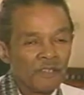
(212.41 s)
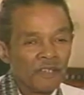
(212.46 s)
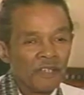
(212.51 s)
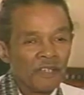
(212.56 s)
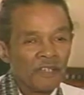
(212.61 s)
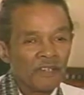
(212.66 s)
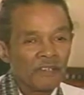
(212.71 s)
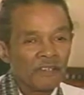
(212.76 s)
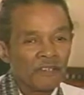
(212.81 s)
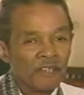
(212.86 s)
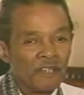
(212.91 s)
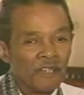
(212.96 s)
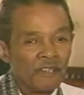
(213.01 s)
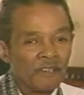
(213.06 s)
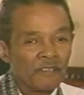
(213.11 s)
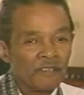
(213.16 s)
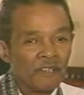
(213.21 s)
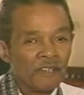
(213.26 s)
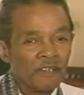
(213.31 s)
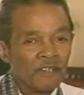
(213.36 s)
and, uh,
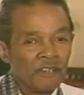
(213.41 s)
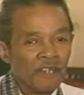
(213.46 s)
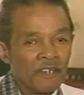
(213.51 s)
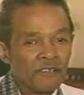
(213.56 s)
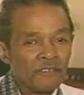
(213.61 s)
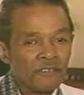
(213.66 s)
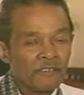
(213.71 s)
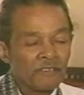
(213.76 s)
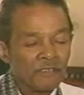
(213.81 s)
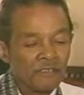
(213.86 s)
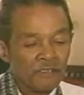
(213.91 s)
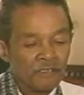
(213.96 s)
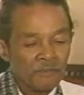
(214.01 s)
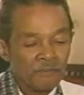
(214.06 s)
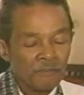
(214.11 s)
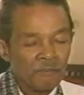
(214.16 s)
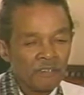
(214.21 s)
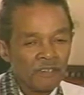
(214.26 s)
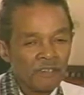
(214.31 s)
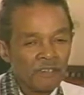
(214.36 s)
and, and naturally, uh,
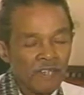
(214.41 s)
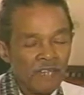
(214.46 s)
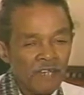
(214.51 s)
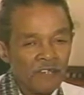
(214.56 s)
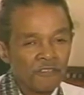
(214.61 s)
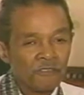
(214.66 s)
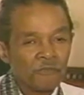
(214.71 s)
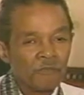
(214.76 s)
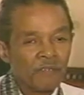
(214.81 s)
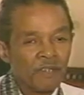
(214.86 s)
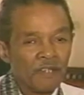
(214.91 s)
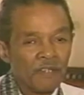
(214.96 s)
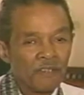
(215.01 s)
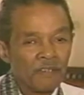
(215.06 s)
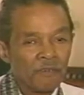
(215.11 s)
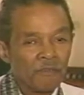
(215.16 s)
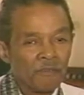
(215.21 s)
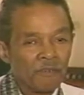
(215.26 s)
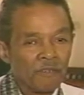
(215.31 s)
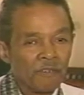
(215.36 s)
being the house band, they
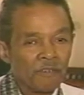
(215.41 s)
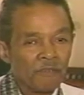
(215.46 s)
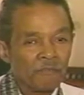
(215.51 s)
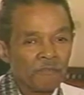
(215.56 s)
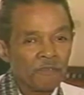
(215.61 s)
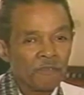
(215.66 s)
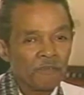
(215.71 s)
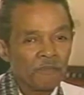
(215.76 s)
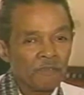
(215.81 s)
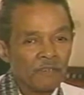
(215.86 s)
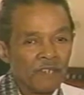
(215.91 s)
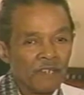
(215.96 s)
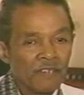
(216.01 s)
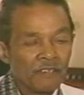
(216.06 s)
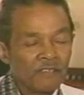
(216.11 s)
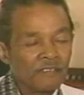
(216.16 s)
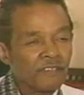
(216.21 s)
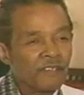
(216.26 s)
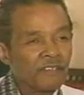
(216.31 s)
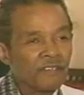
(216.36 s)
brought in people like
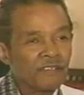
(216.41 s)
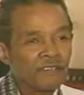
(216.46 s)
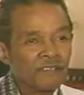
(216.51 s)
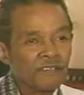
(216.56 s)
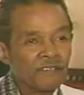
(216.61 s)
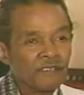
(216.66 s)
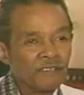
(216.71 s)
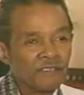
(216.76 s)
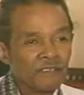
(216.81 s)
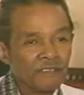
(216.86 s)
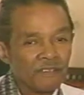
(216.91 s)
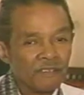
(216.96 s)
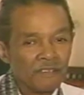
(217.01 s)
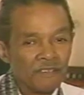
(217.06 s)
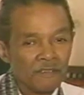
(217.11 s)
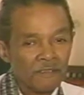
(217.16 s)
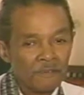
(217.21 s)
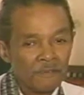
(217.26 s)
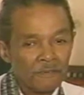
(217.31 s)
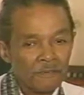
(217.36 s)
Sonny Stitt,
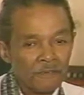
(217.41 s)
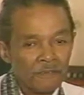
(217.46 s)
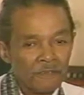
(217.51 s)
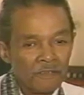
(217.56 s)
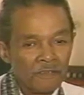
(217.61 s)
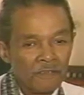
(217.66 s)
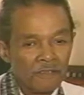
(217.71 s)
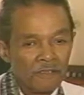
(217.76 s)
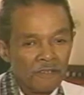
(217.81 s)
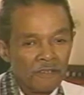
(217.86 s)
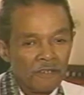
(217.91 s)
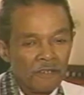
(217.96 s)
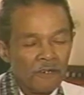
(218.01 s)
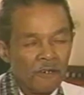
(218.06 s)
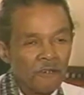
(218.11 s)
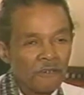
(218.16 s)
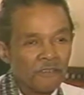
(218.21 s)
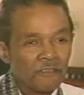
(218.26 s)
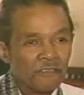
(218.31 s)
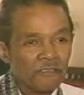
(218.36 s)
uh,
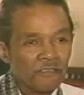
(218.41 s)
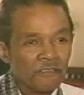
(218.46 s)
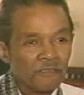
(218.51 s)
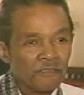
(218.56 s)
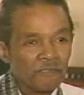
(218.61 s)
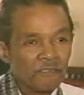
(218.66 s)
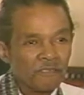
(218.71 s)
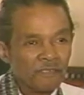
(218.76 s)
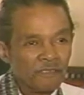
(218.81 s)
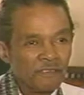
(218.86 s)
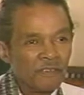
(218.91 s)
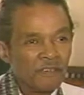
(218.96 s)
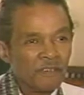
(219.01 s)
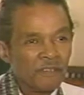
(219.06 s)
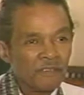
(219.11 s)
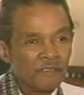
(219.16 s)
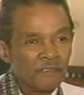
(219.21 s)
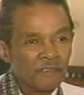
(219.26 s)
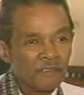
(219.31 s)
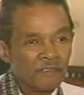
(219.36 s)
Horace Silvers, you know, all
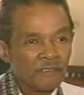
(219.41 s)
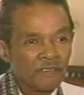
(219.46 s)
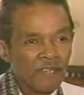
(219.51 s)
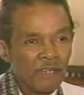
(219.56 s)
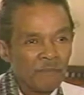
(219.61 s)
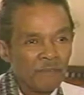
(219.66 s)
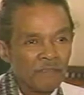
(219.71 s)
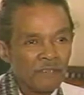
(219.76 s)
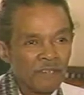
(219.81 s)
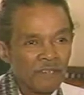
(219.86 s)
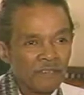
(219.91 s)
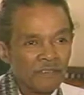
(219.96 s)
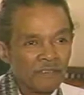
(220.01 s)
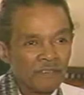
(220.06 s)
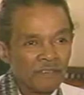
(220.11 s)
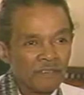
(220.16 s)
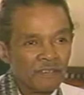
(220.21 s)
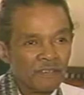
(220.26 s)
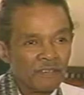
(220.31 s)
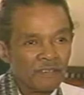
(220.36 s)
the top notch.
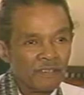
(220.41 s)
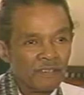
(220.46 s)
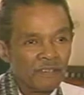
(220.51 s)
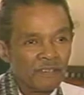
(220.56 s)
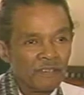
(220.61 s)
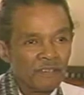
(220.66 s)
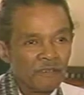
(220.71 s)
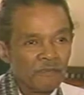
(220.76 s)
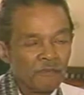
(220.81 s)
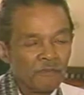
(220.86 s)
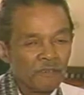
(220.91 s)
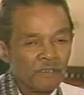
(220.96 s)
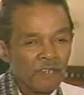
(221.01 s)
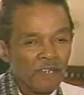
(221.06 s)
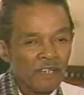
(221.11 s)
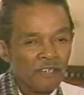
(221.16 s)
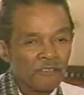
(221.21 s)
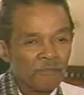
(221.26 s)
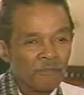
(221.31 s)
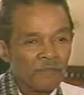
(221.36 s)
We were the
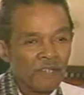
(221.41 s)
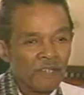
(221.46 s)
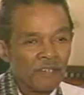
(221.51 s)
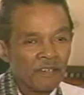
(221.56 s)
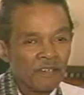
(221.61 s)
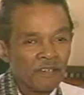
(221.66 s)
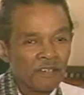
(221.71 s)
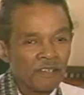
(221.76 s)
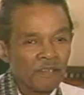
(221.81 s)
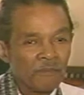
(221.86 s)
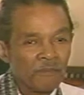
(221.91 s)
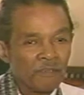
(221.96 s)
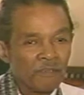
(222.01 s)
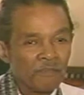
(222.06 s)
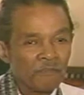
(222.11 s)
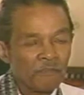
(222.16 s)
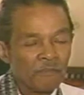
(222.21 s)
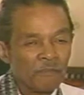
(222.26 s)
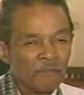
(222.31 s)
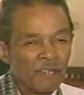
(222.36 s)
house band. They'd come in
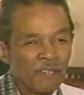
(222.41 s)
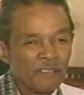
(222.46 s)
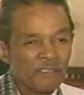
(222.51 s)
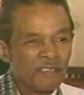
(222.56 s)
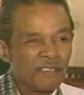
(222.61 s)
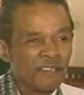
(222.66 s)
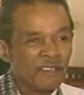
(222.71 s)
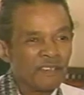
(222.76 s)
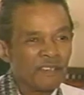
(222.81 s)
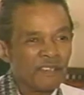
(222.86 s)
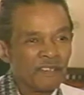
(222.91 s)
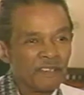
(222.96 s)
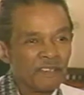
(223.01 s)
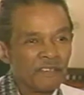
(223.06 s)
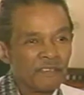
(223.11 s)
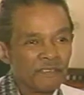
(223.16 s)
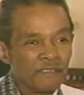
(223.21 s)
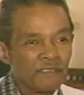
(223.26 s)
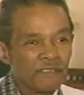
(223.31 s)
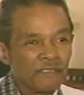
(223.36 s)
for about 10 days.
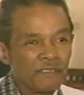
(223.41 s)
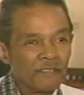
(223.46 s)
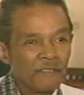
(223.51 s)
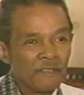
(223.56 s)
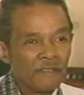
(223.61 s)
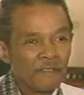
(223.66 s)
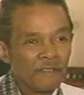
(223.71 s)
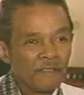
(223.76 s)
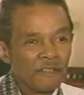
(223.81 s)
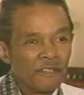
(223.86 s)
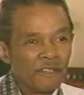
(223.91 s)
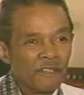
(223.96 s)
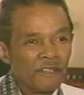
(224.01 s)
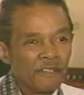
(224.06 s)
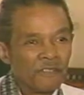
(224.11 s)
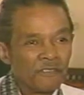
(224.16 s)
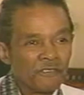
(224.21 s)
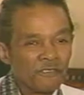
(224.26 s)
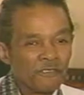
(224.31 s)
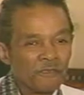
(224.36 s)

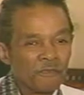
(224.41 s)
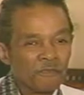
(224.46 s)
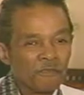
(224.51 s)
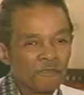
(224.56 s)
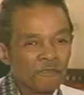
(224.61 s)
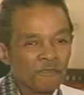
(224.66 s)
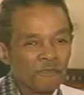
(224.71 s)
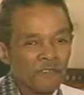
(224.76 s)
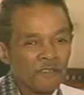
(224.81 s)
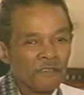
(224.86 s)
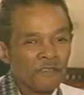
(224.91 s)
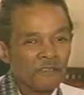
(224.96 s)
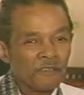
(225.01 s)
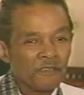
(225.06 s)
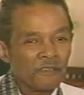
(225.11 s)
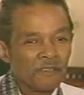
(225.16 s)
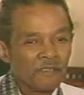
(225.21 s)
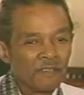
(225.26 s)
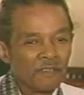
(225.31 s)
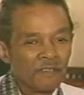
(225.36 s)
And so it was very
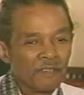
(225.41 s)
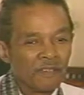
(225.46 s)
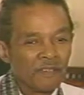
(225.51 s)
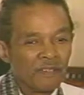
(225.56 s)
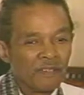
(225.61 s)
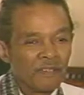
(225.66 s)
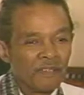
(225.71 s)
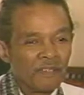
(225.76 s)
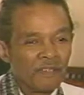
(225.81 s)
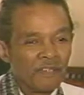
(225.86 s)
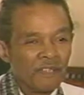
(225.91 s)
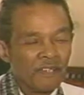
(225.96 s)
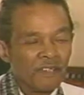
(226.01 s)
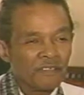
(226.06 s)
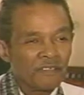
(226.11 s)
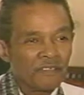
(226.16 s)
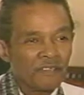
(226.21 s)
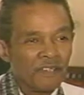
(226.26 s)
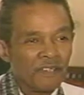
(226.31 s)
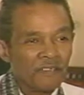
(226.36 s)

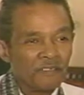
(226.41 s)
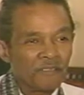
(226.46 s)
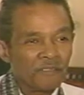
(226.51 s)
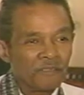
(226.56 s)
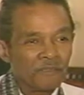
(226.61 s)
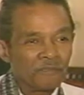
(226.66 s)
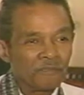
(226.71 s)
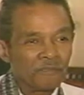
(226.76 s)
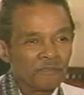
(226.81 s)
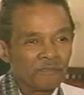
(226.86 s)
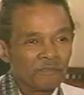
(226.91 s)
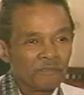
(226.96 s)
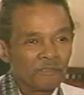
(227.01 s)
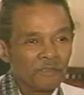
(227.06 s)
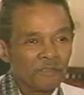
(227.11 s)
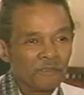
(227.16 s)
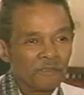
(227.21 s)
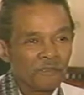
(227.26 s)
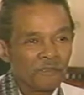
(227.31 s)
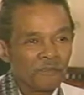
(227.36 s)
educational, you
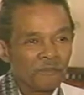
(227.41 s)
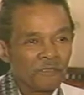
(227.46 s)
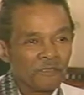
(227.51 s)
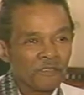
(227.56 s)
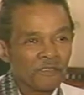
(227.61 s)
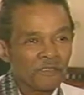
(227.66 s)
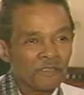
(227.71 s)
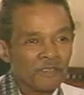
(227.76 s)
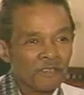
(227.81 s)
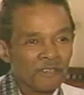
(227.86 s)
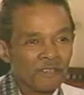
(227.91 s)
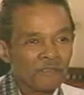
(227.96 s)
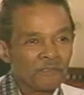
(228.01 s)
know, musically.